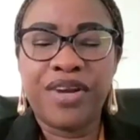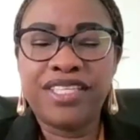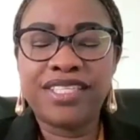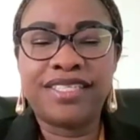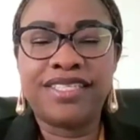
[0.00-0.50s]

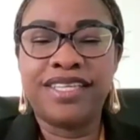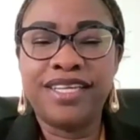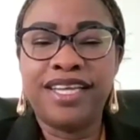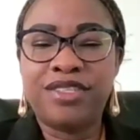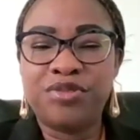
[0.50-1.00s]
Create
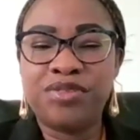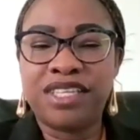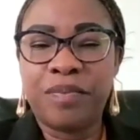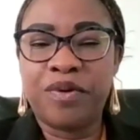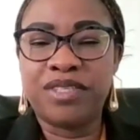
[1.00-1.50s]
a
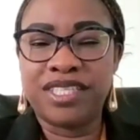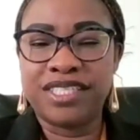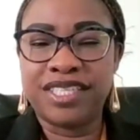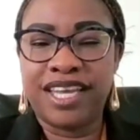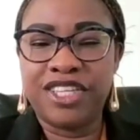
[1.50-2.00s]
two-step
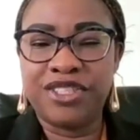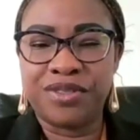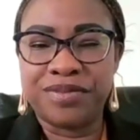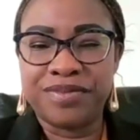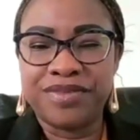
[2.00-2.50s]

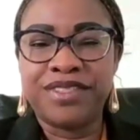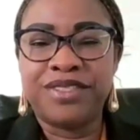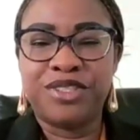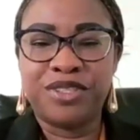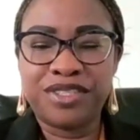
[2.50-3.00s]
authentication
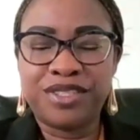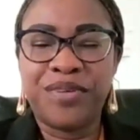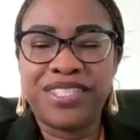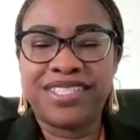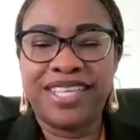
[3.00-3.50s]
just
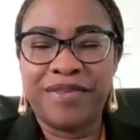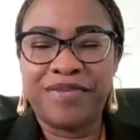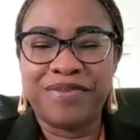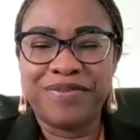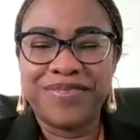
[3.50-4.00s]
to be
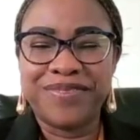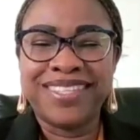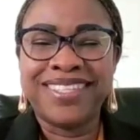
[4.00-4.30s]
safe.